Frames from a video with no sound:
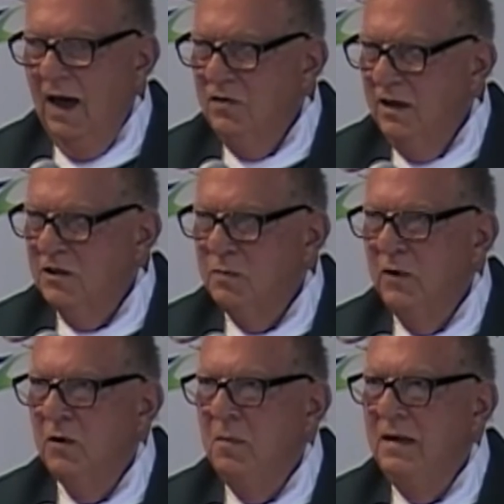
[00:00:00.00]
think
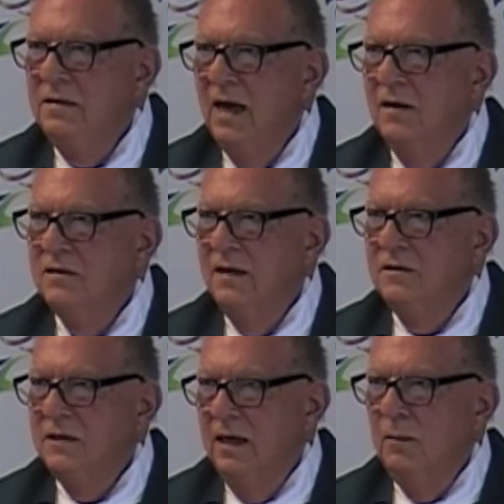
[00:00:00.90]
Spirit Peace has that
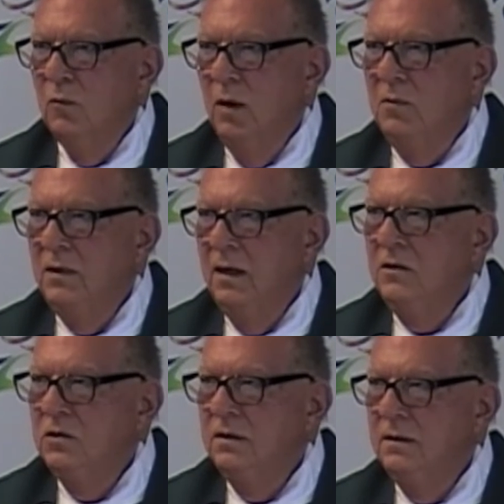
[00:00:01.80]
same reputation.